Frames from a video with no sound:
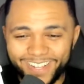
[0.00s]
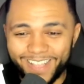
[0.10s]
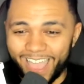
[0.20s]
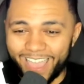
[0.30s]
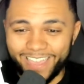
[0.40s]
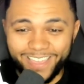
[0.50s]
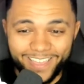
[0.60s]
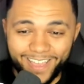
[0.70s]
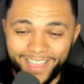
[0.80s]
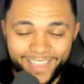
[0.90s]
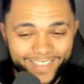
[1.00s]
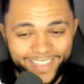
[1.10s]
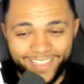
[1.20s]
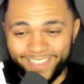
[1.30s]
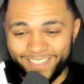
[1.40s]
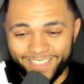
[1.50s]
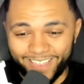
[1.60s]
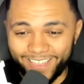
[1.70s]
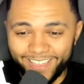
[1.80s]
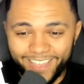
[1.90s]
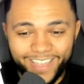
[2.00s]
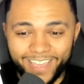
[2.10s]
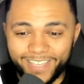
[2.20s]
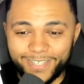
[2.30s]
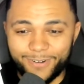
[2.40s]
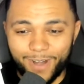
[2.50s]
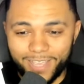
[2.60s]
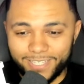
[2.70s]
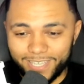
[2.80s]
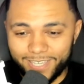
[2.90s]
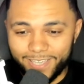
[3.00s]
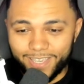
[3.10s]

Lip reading: Hey, it is crazy.